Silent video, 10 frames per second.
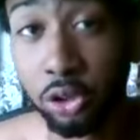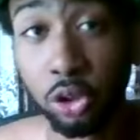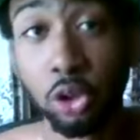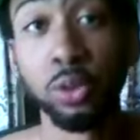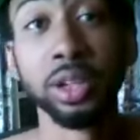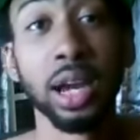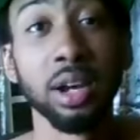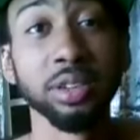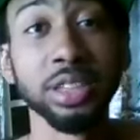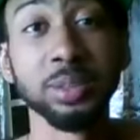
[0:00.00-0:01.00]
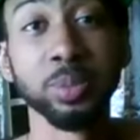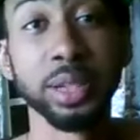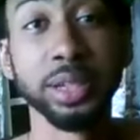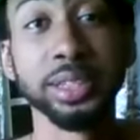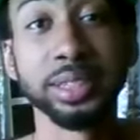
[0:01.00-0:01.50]
knowing how these
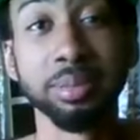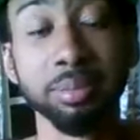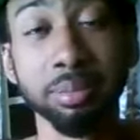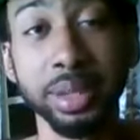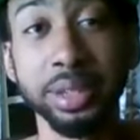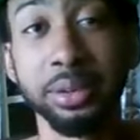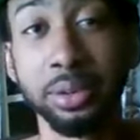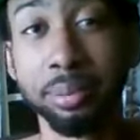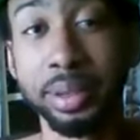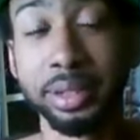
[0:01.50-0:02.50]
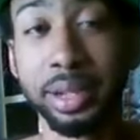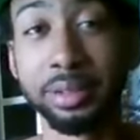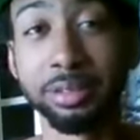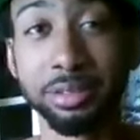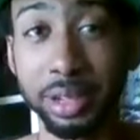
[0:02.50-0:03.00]
planets may or may not
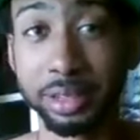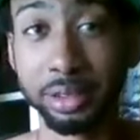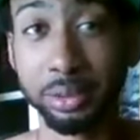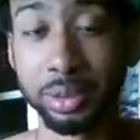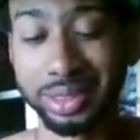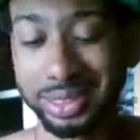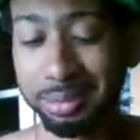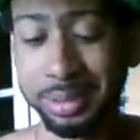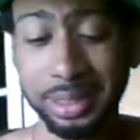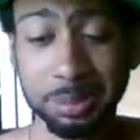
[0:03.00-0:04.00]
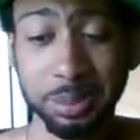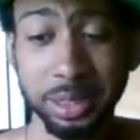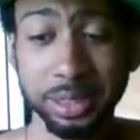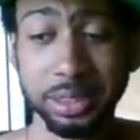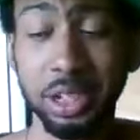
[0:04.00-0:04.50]
affect you. Some of these
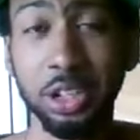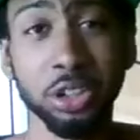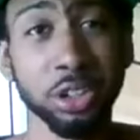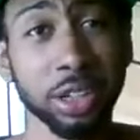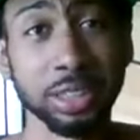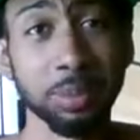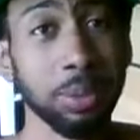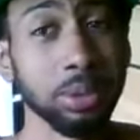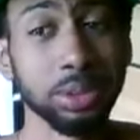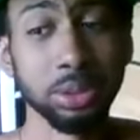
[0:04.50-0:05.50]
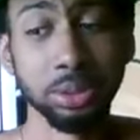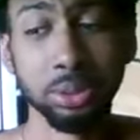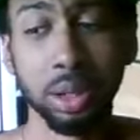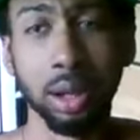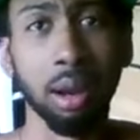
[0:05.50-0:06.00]
planets, you're not supposed
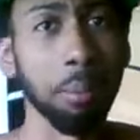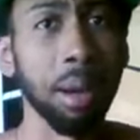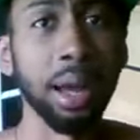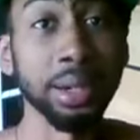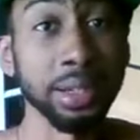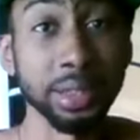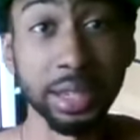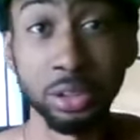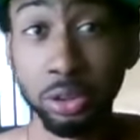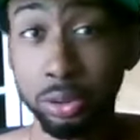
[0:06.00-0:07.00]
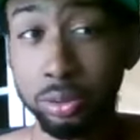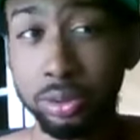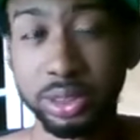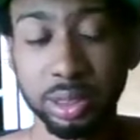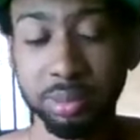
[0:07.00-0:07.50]
to buy anything new.
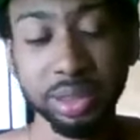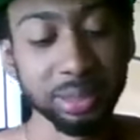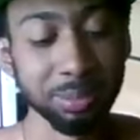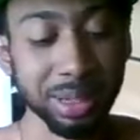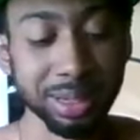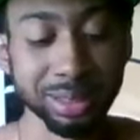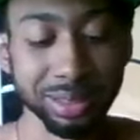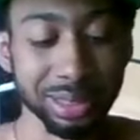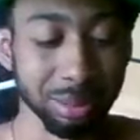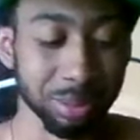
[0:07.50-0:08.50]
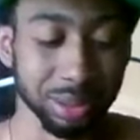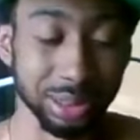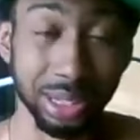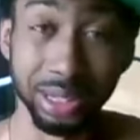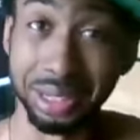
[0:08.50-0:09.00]
Some of these planets, you're not supposed to
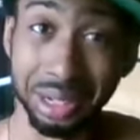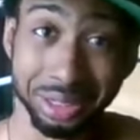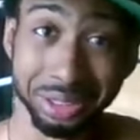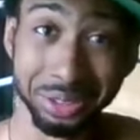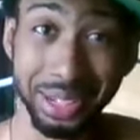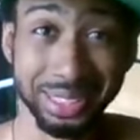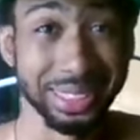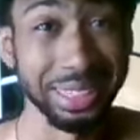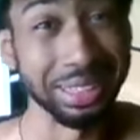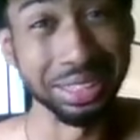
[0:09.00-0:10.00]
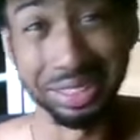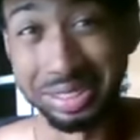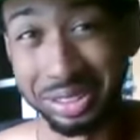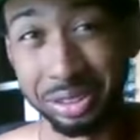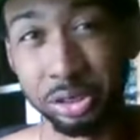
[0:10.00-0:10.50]
sign contracts, get knee
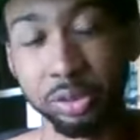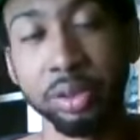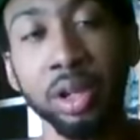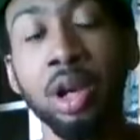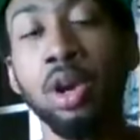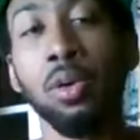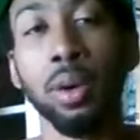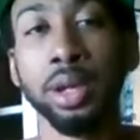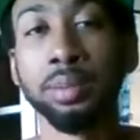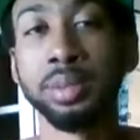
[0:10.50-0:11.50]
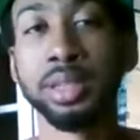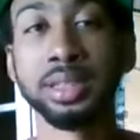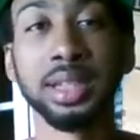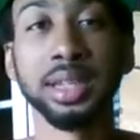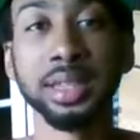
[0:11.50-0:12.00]
surgery, random
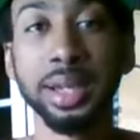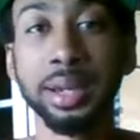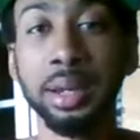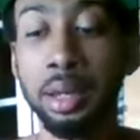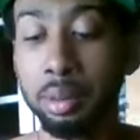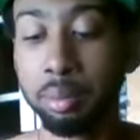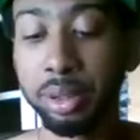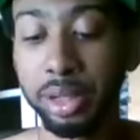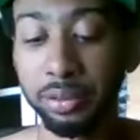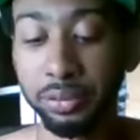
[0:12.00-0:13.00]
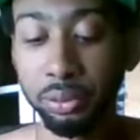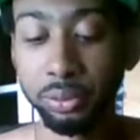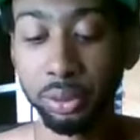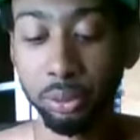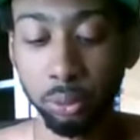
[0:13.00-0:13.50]
things like that. But if you
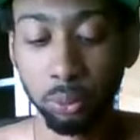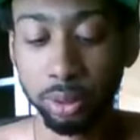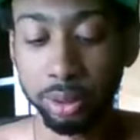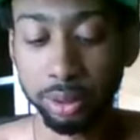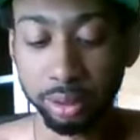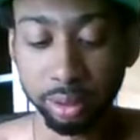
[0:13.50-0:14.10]
know what